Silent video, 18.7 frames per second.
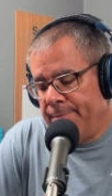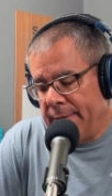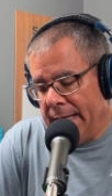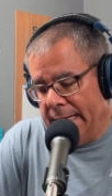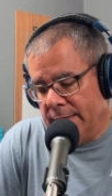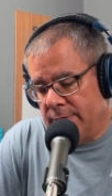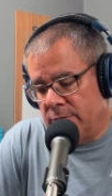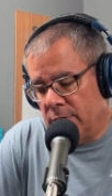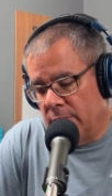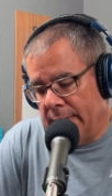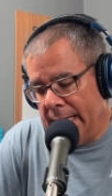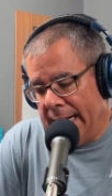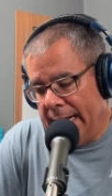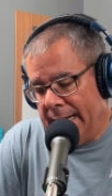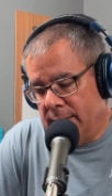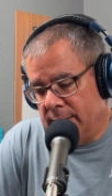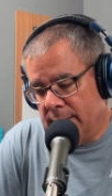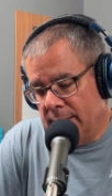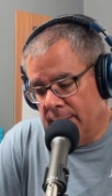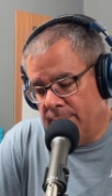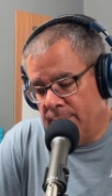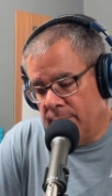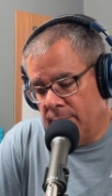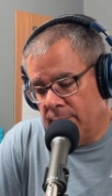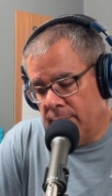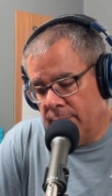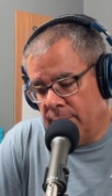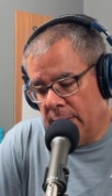And so that ends up
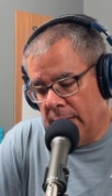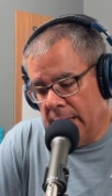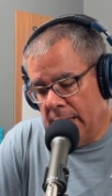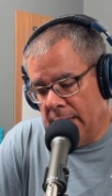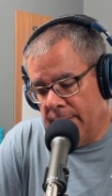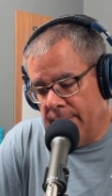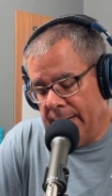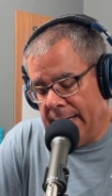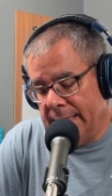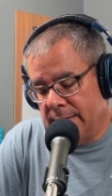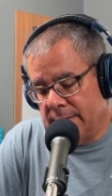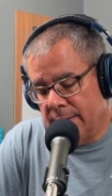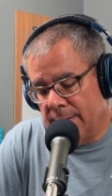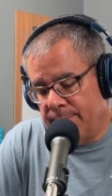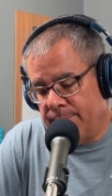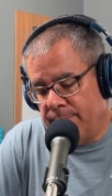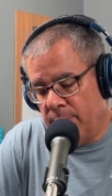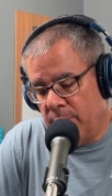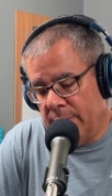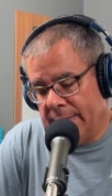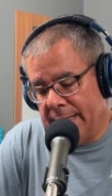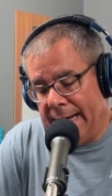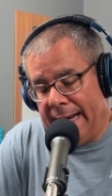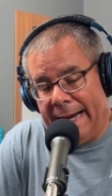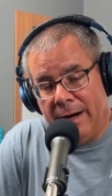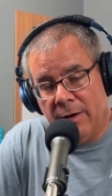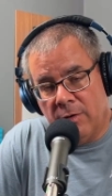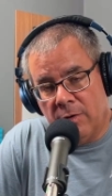with an
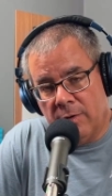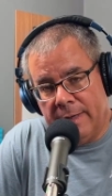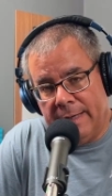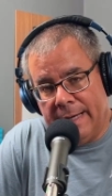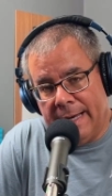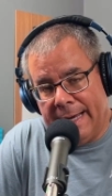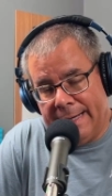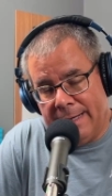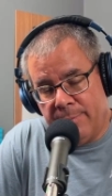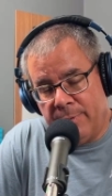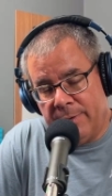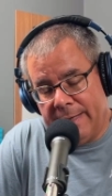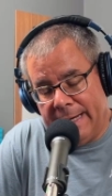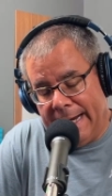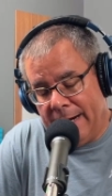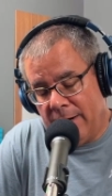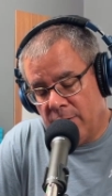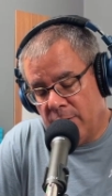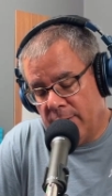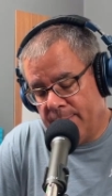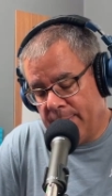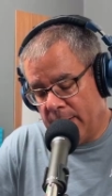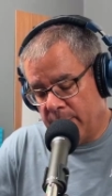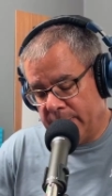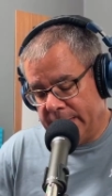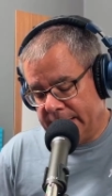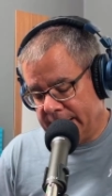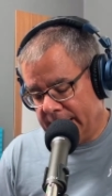error. I end up with an error in my
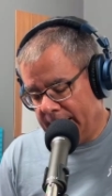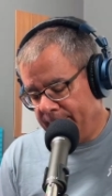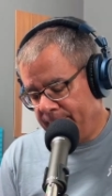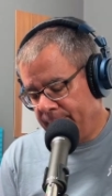reset.